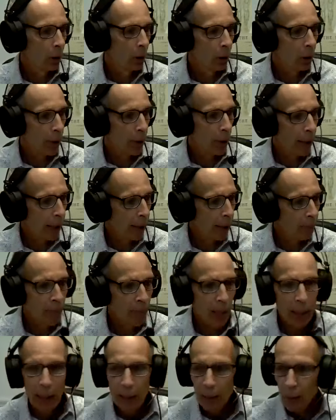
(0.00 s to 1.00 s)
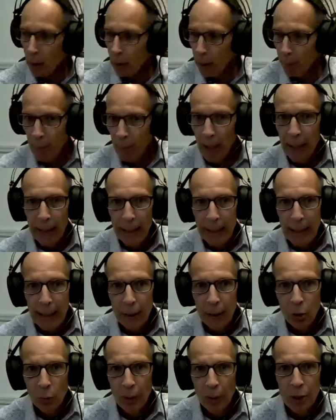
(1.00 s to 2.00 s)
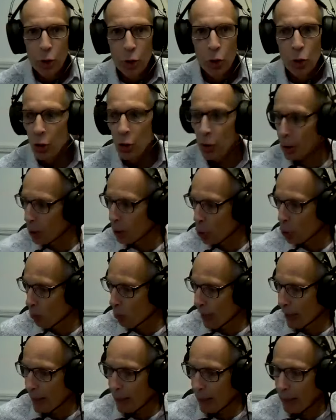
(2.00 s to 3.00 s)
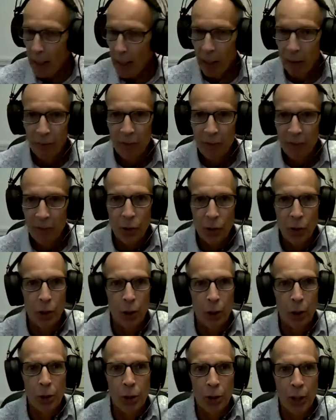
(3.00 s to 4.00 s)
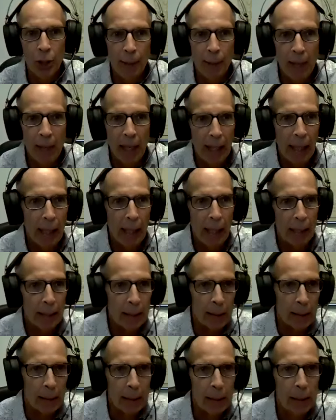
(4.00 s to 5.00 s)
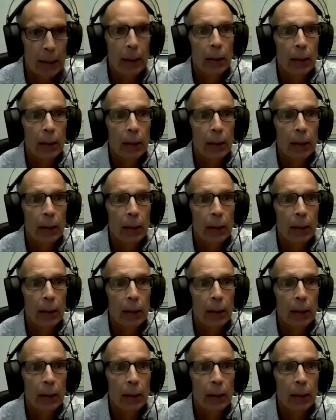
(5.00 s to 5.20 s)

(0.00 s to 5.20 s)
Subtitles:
Okay, and any questions that you may have, this is a good time to ask.